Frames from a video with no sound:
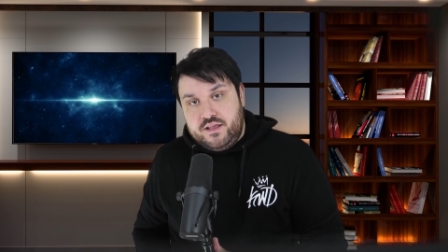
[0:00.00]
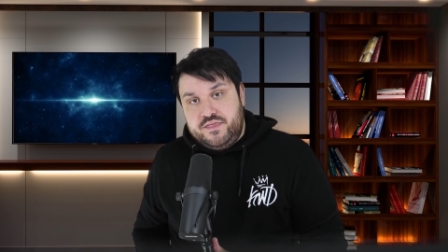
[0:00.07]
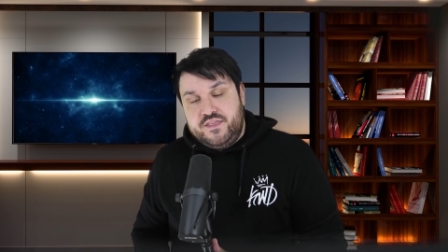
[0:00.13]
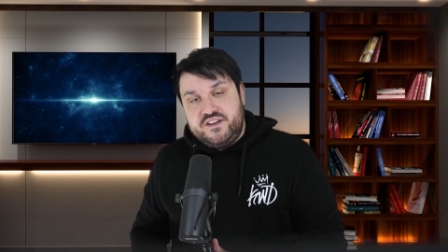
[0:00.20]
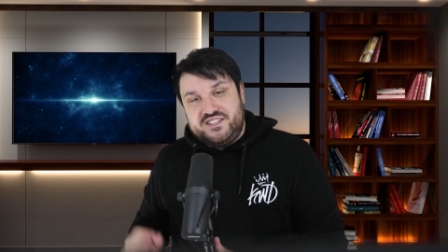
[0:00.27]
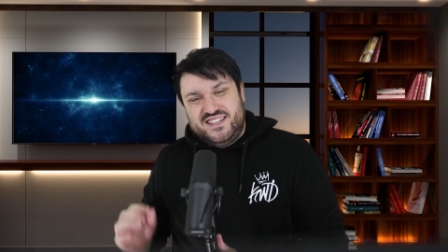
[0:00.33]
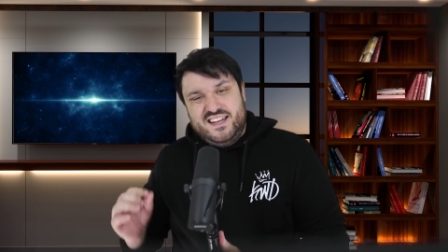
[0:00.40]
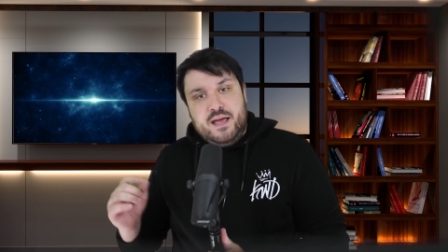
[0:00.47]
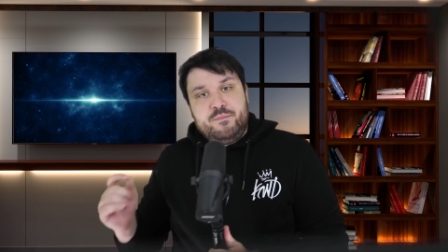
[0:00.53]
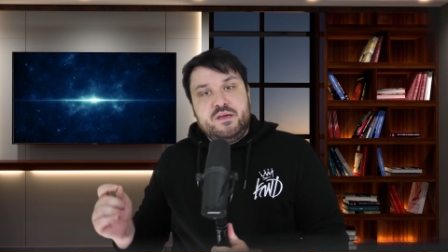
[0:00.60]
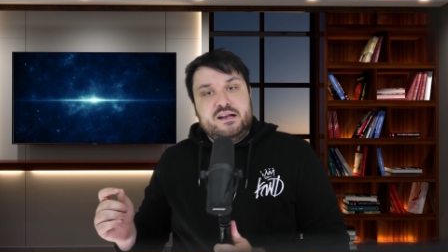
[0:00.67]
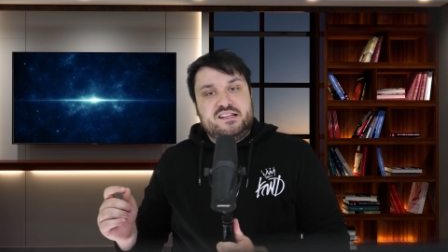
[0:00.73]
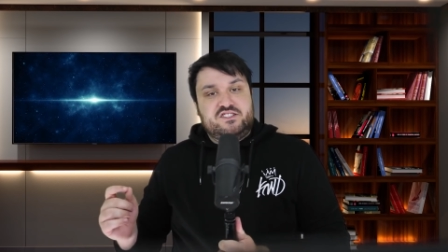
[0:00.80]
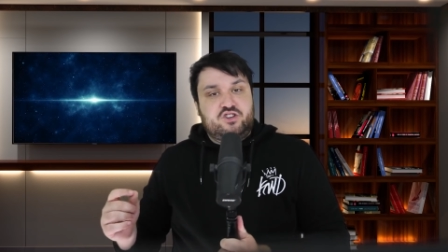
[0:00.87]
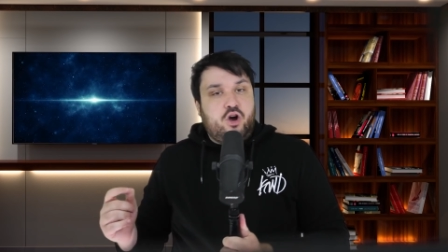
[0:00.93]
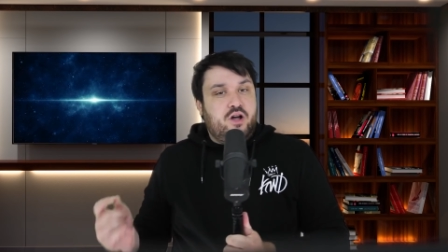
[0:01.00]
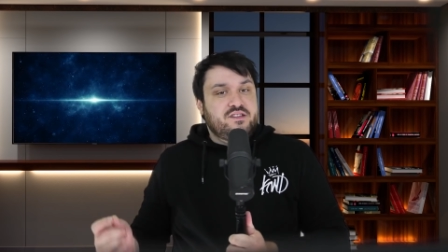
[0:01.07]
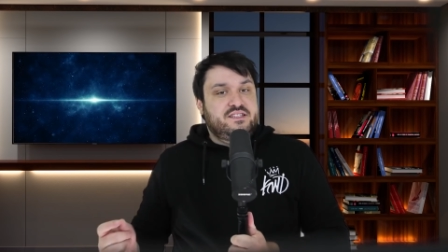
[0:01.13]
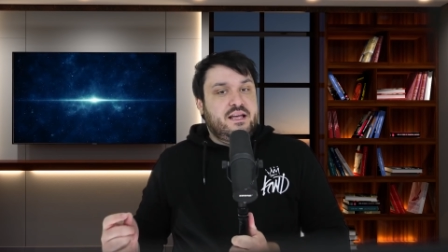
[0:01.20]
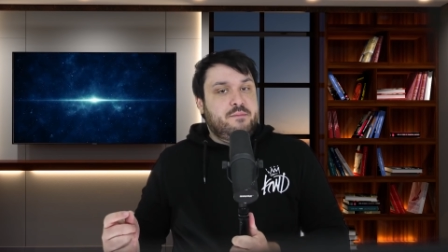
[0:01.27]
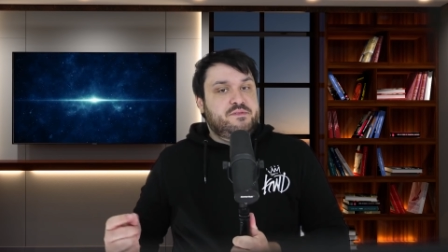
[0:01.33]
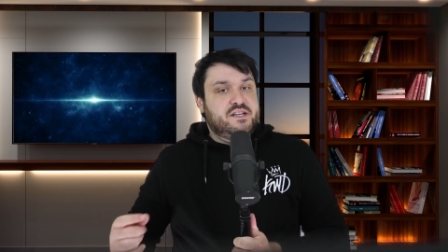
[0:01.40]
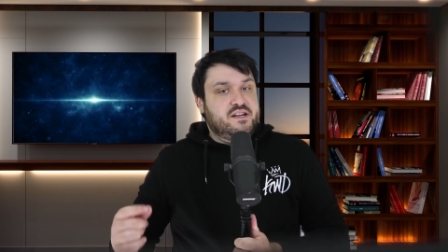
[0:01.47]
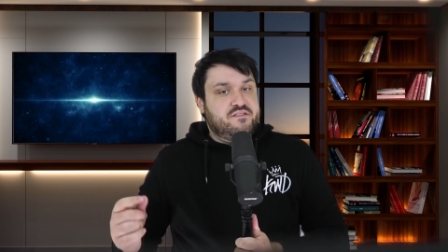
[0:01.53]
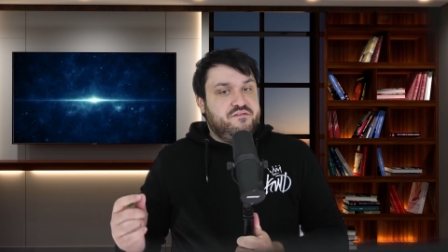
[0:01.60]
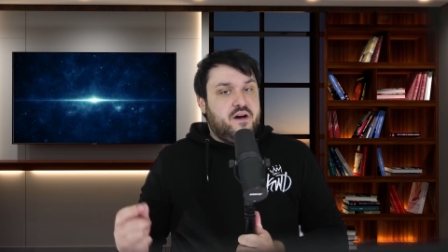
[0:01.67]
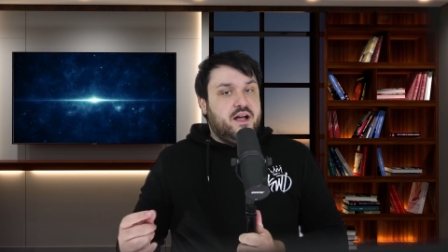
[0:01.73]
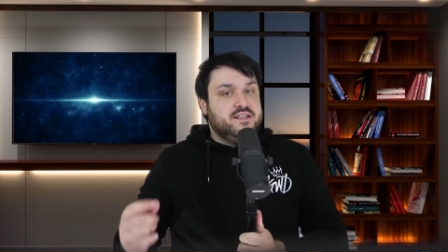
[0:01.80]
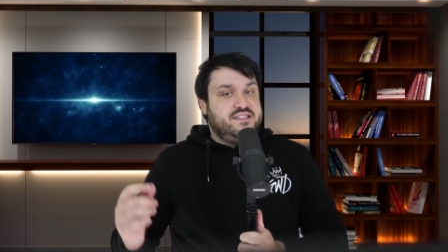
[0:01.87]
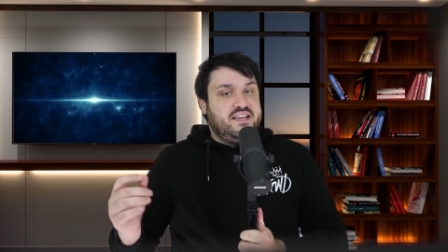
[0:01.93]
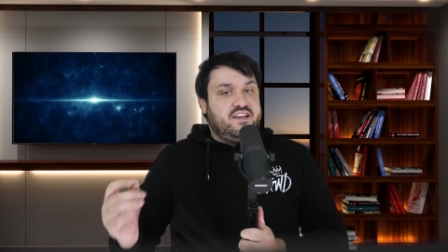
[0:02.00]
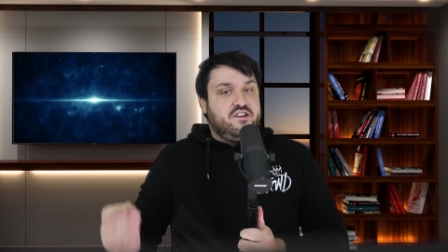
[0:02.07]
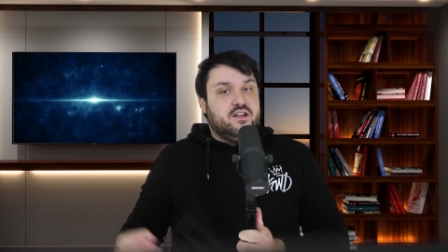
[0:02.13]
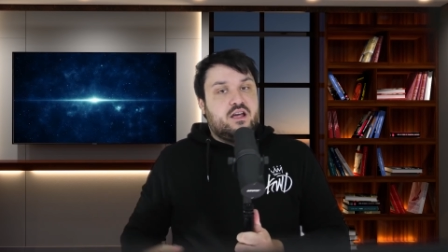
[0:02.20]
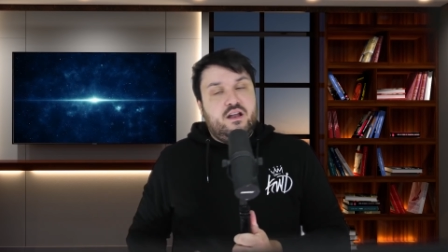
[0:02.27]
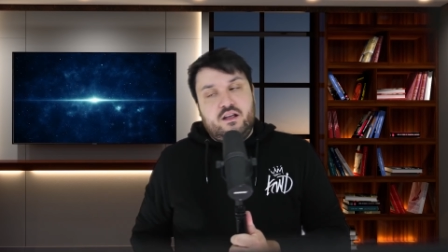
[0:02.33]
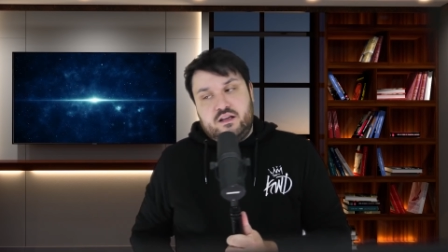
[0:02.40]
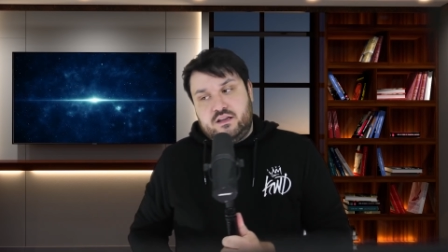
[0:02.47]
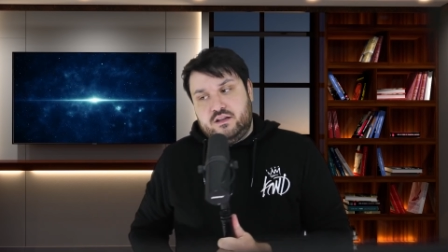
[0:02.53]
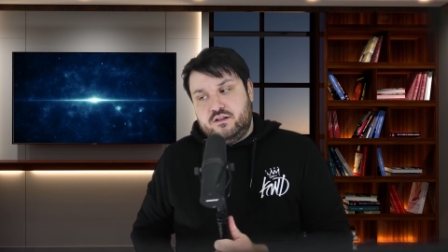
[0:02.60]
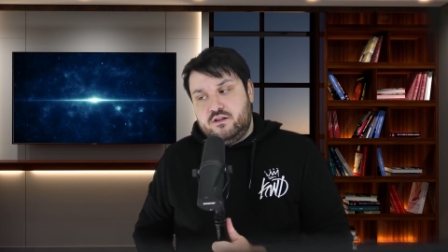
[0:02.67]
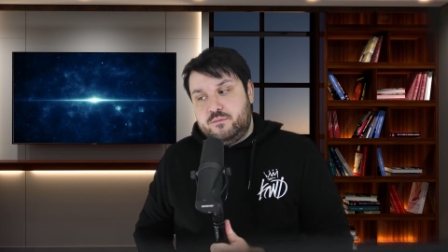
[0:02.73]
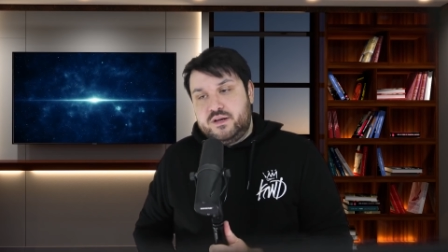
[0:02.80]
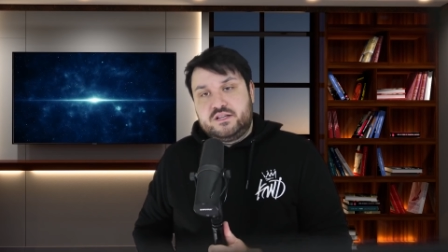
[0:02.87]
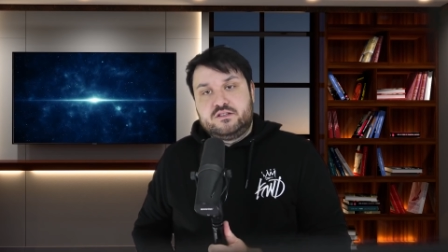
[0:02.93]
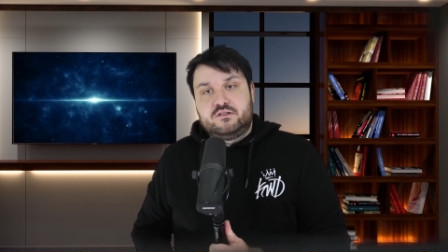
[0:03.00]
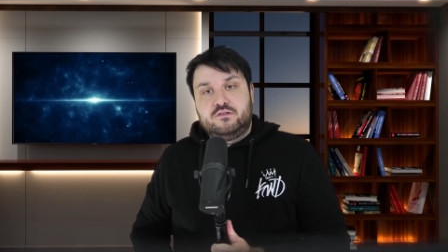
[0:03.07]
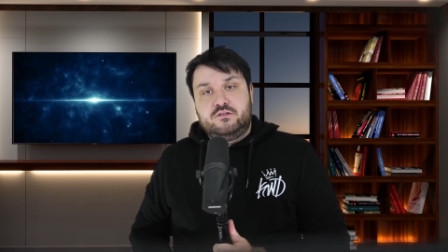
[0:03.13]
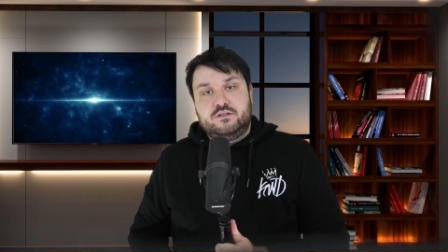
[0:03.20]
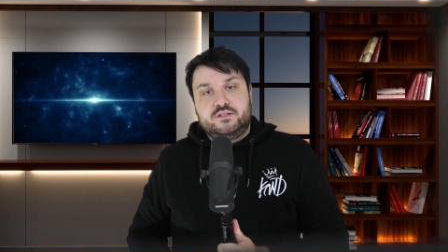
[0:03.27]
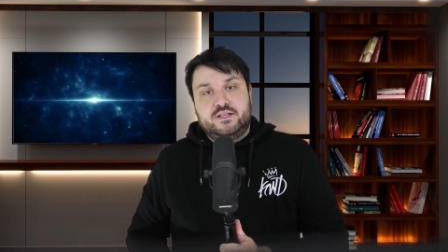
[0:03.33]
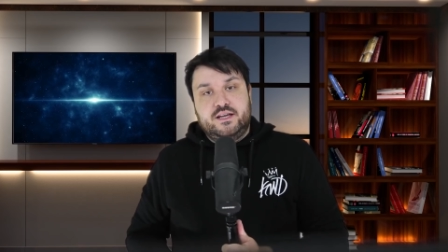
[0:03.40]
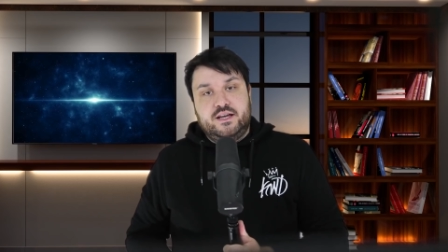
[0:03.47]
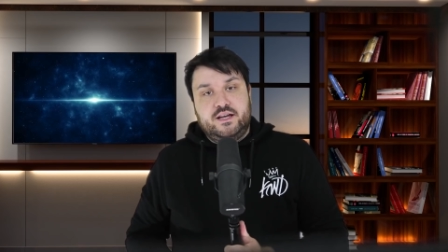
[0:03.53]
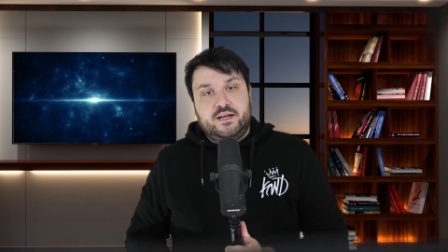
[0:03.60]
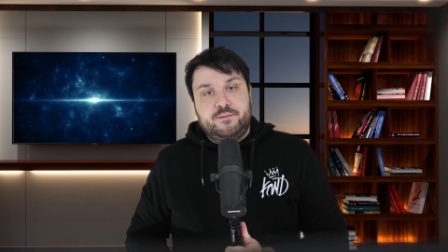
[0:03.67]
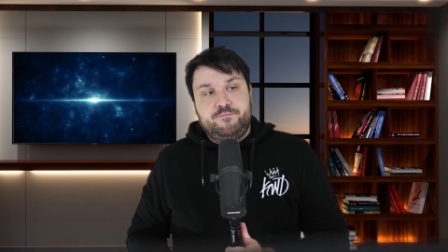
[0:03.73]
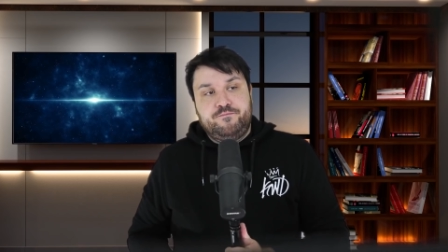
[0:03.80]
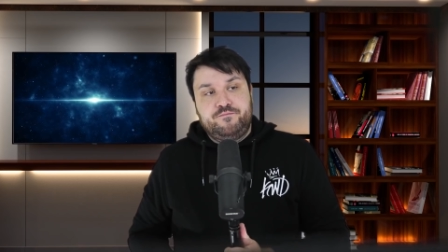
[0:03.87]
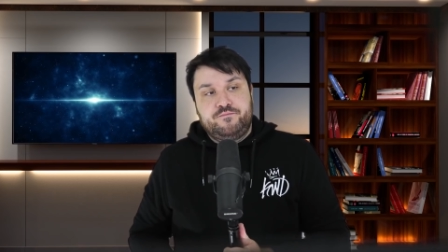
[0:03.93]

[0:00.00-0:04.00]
There's a nebulous concept in advanced econ economics called uh,